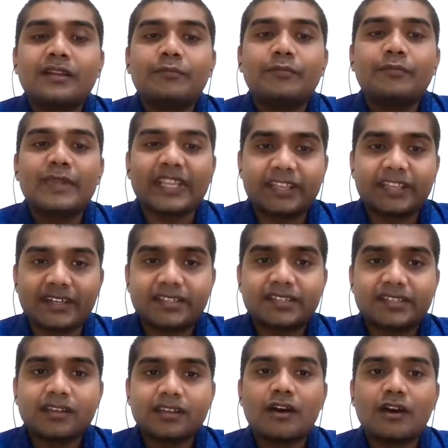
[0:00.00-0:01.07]

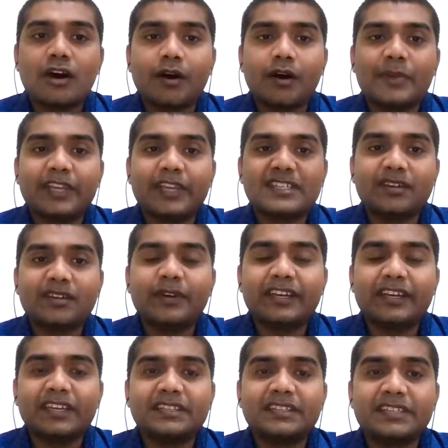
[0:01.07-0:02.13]
methods of
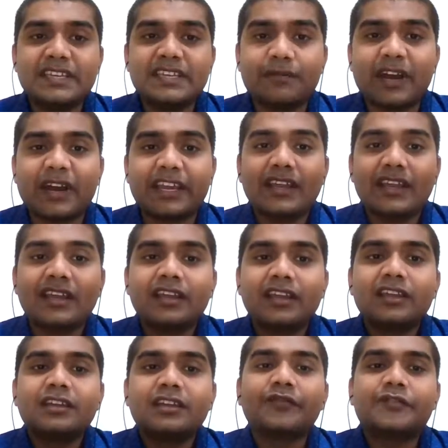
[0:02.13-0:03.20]
estimating CMI
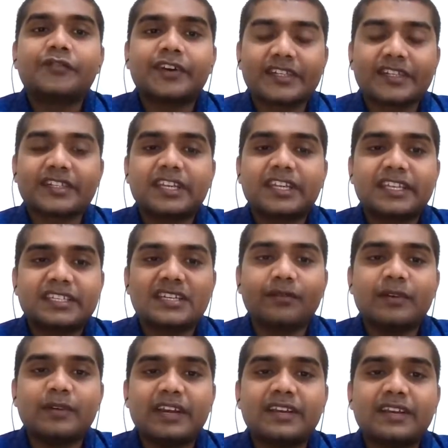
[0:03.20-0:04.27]
first
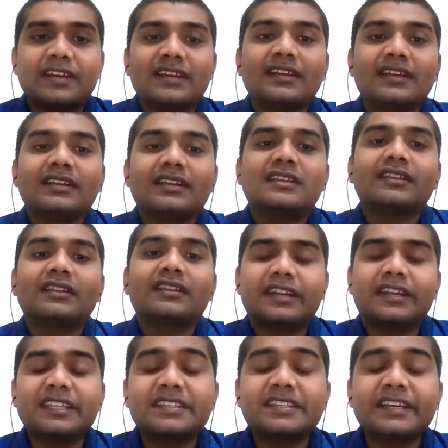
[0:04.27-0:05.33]
estimate the
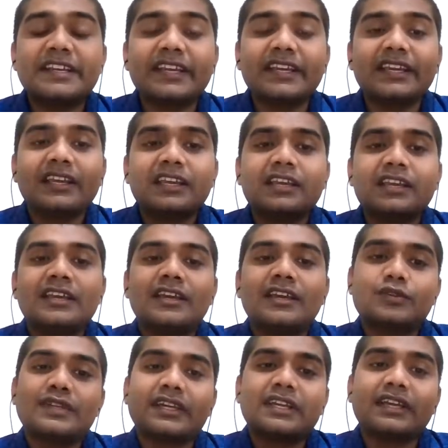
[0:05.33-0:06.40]
density
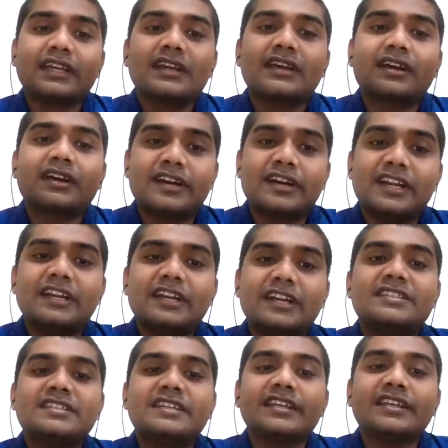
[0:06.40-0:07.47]
using kernel
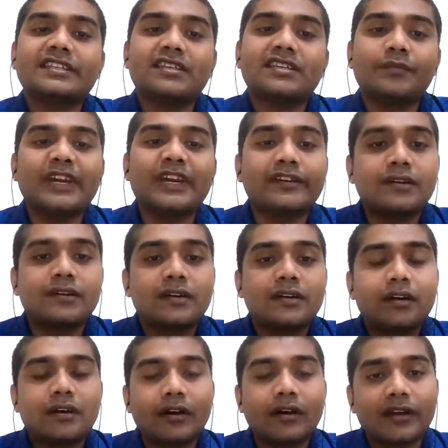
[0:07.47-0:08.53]
density estimator
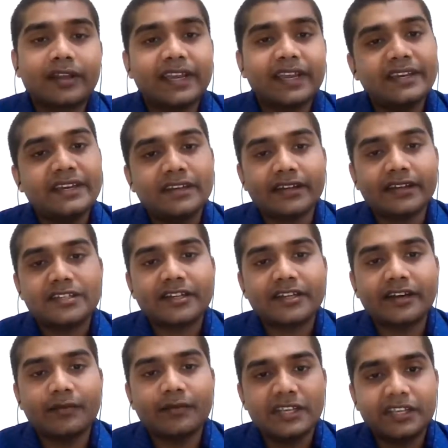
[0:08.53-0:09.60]
or k nearest
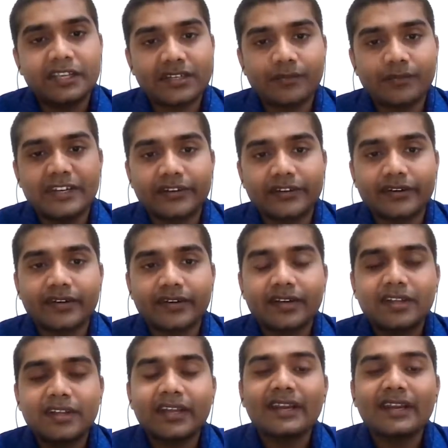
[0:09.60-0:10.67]
neighbor estimator.
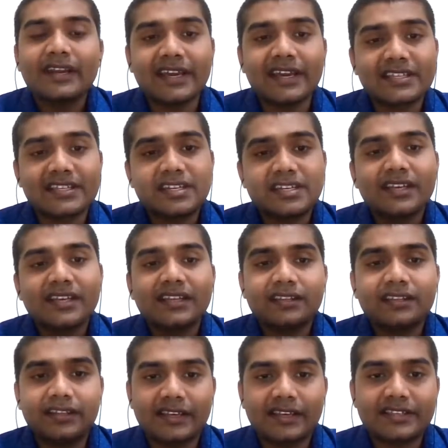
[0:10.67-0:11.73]
Next,
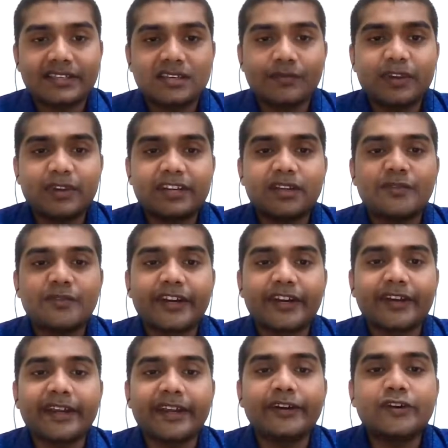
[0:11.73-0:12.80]
they estimate
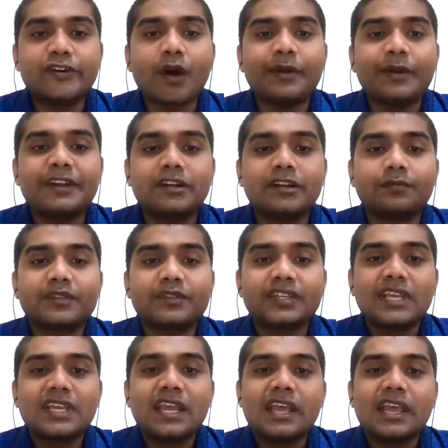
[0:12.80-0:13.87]
different entropy terms
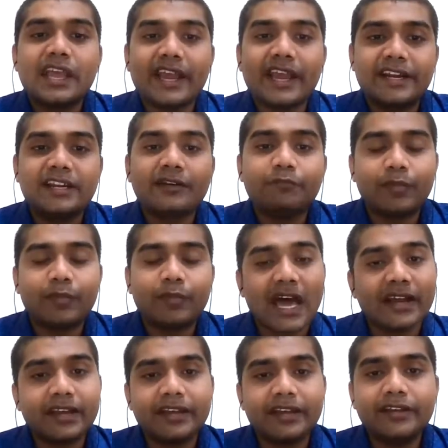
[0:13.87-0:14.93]
and
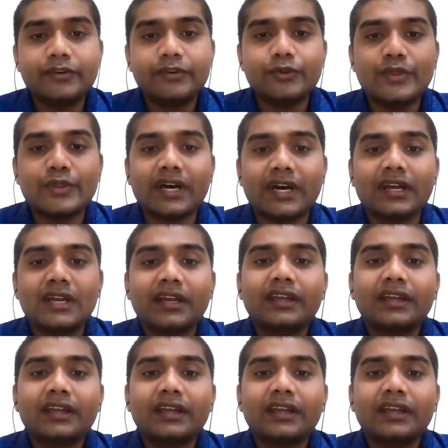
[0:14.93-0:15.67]
plug into the